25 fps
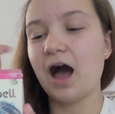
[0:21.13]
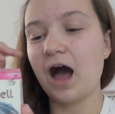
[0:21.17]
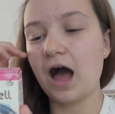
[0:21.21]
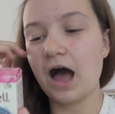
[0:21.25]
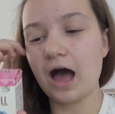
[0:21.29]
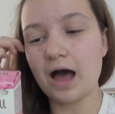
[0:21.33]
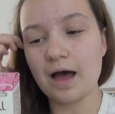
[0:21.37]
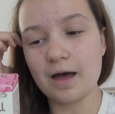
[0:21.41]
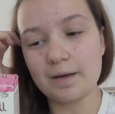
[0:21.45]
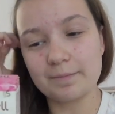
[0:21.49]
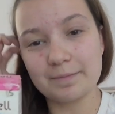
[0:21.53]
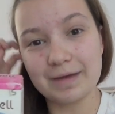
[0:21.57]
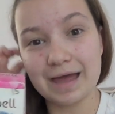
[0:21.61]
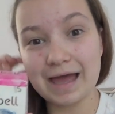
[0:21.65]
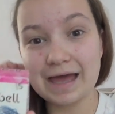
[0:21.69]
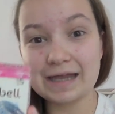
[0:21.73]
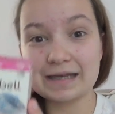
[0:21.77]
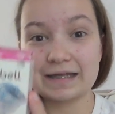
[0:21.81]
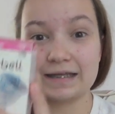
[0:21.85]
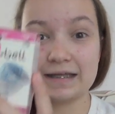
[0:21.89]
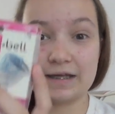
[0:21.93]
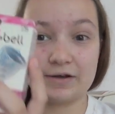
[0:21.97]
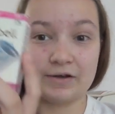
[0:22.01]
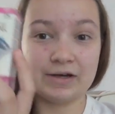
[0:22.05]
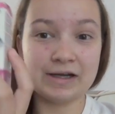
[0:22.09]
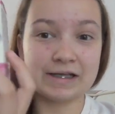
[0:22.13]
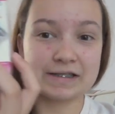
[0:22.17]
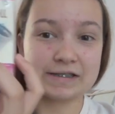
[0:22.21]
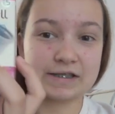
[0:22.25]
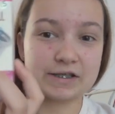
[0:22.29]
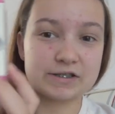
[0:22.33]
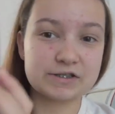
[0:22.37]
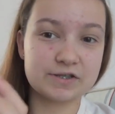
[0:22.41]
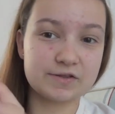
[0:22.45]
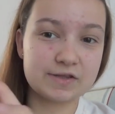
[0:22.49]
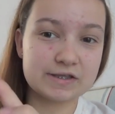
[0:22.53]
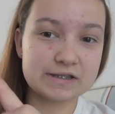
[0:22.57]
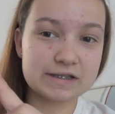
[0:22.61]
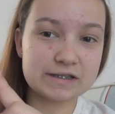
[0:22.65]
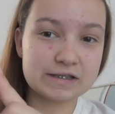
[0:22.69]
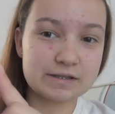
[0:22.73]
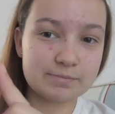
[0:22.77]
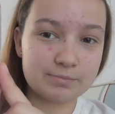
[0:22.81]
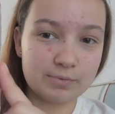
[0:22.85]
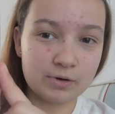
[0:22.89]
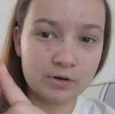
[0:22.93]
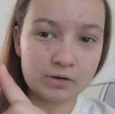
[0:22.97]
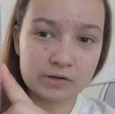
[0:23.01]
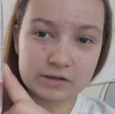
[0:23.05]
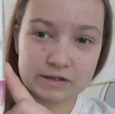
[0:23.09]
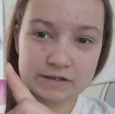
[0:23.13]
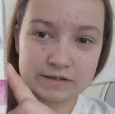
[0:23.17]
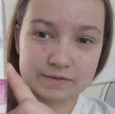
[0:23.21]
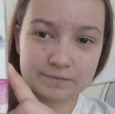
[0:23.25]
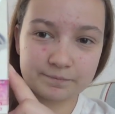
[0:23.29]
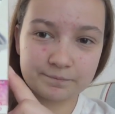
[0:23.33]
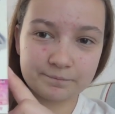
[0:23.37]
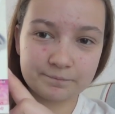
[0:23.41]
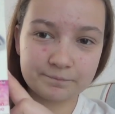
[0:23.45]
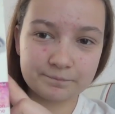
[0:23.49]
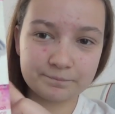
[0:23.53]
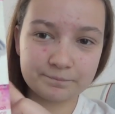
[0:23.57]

And here it is. So this is the box.